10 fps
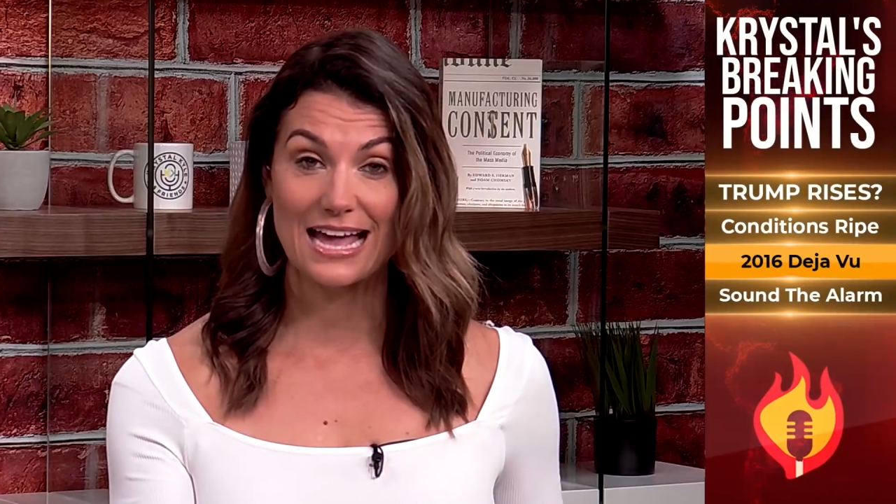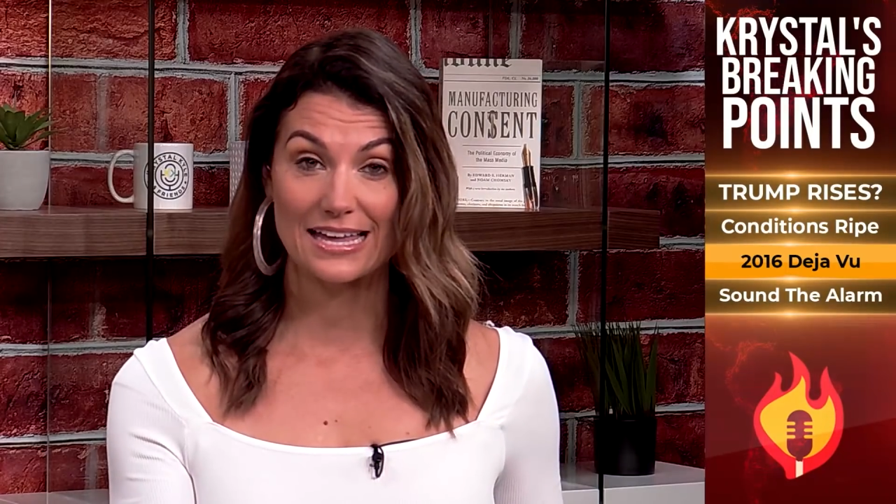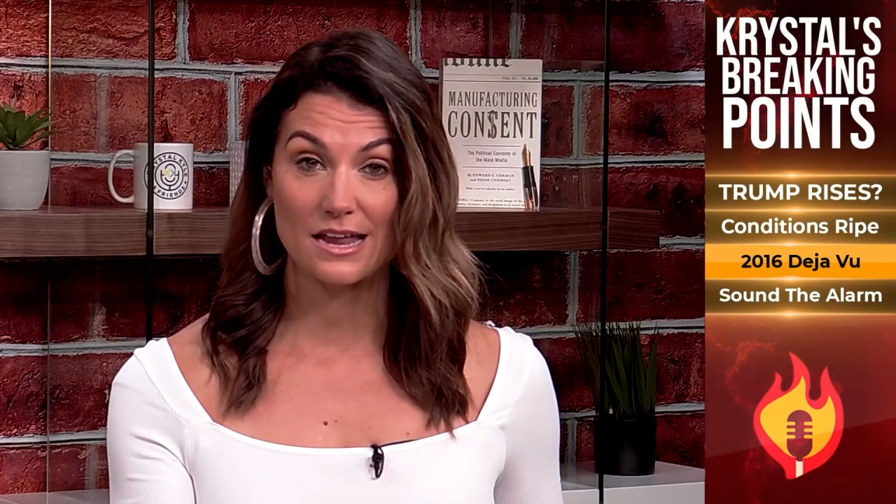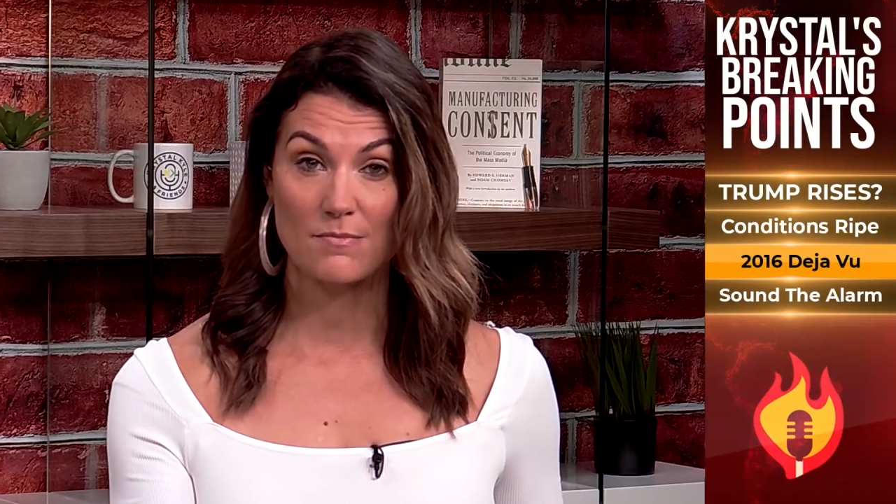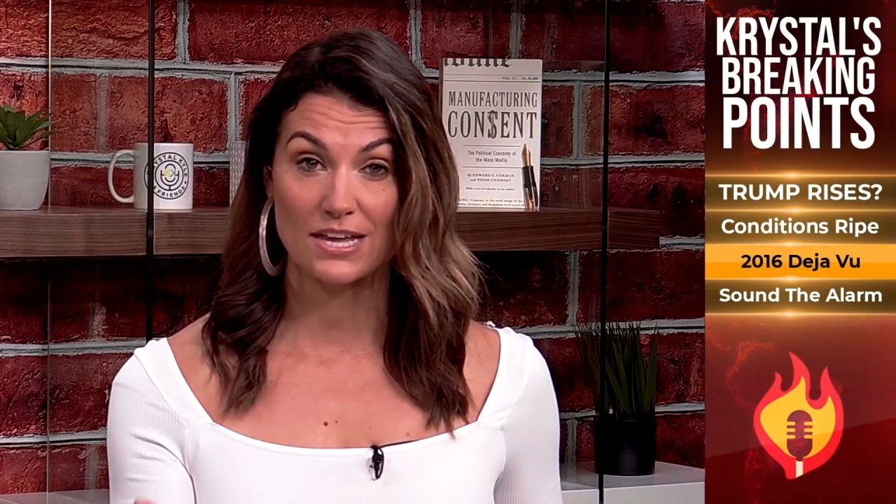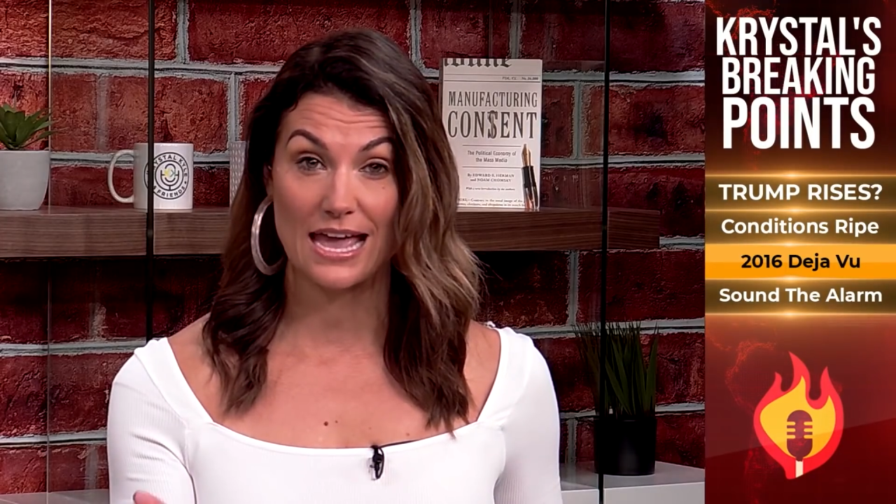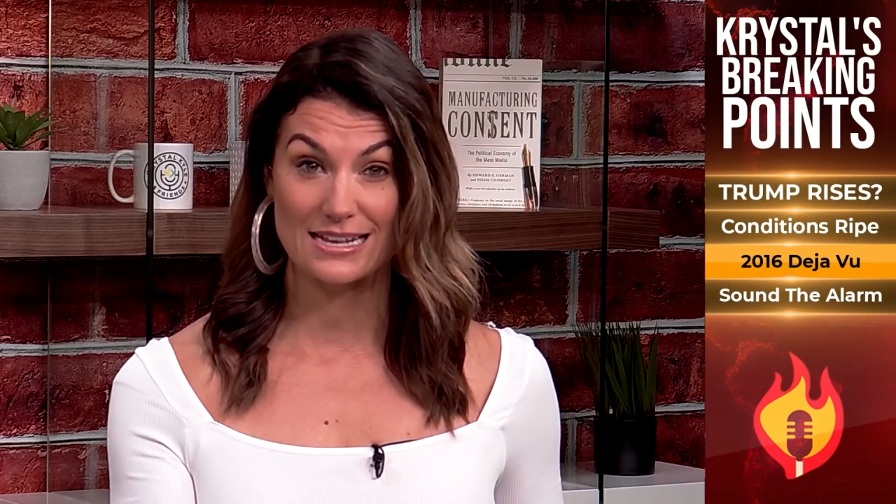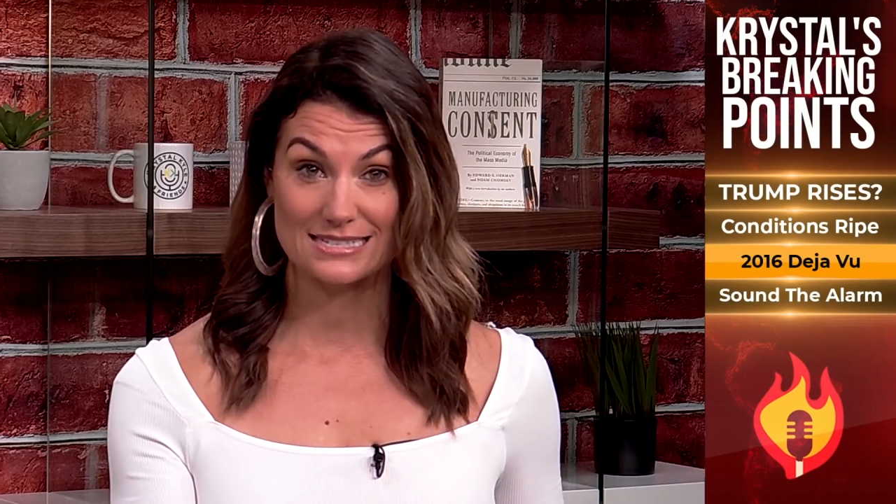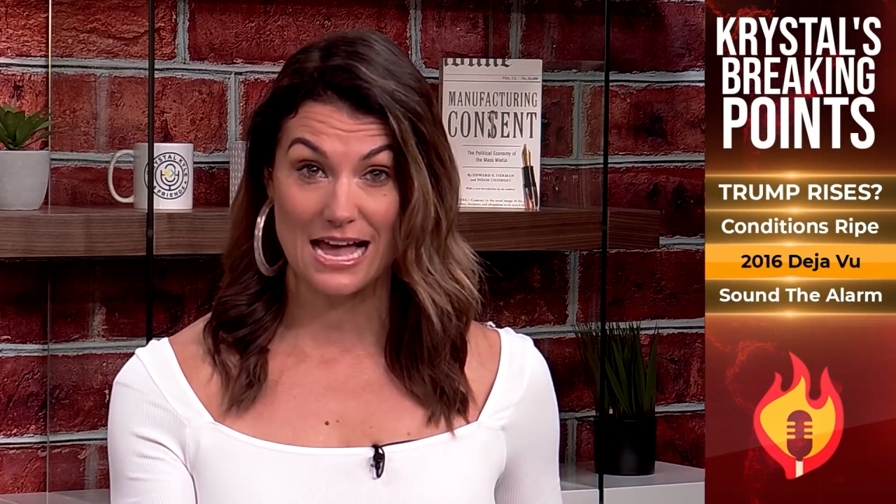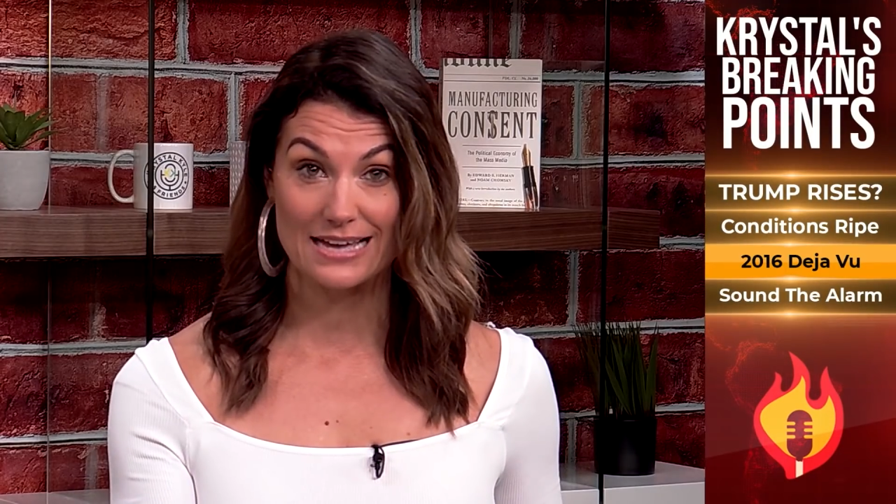economic
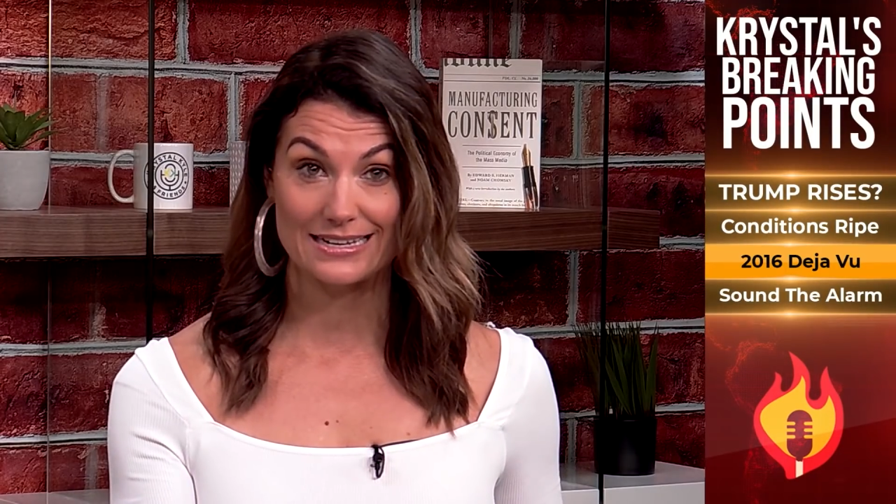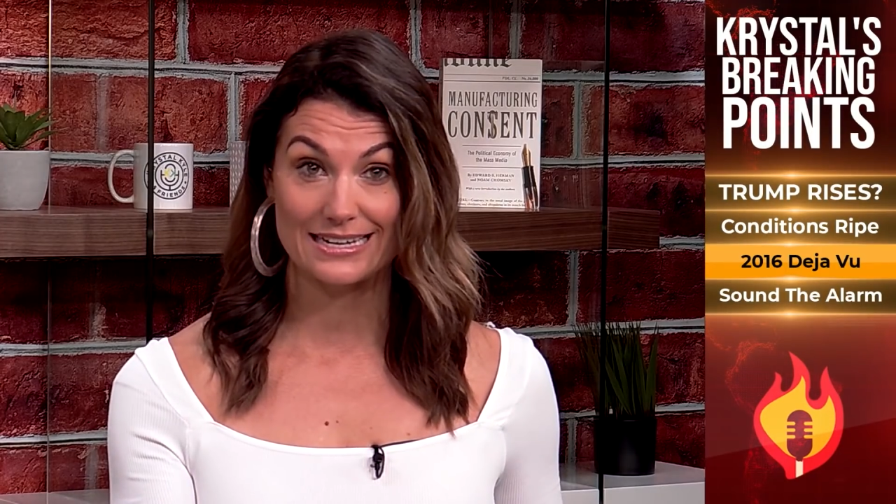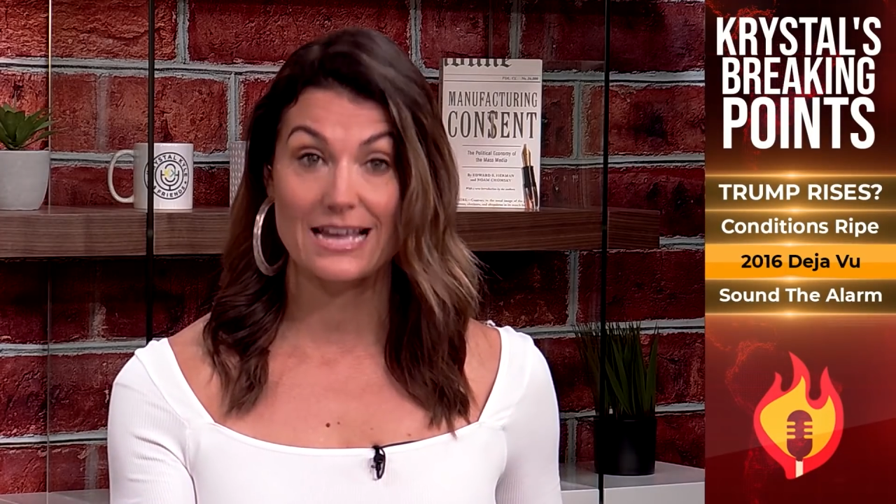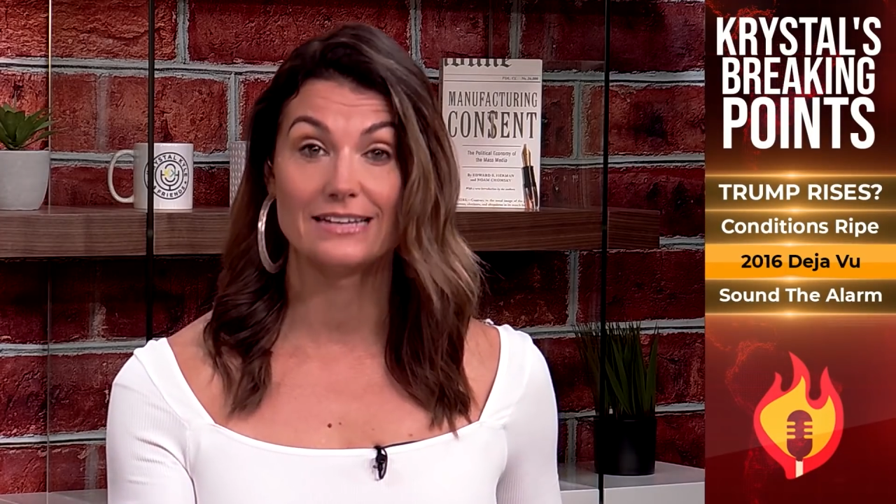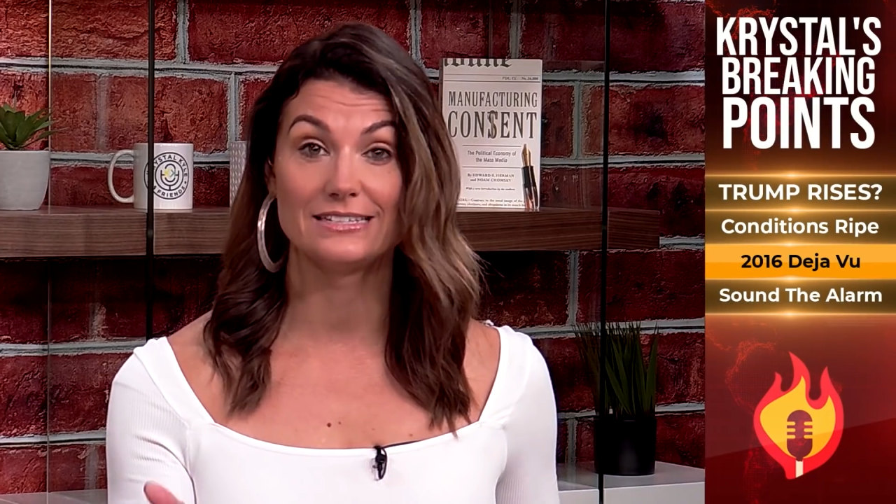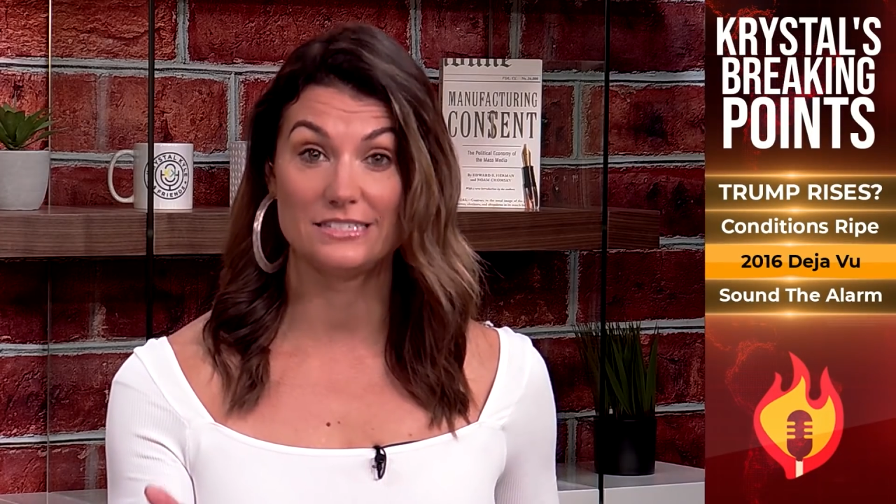anxiety